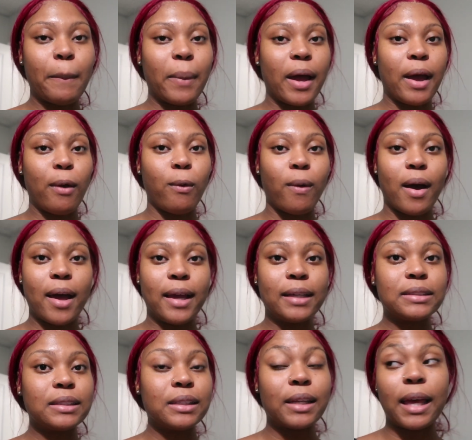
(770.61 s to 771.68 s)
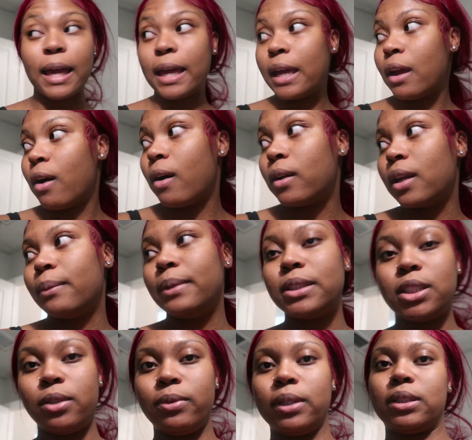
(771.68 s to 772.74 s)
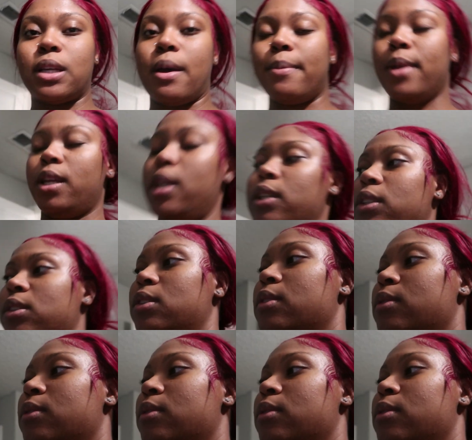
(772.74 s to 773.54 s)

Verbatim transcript: but it's late y'all. Let me see what time it is.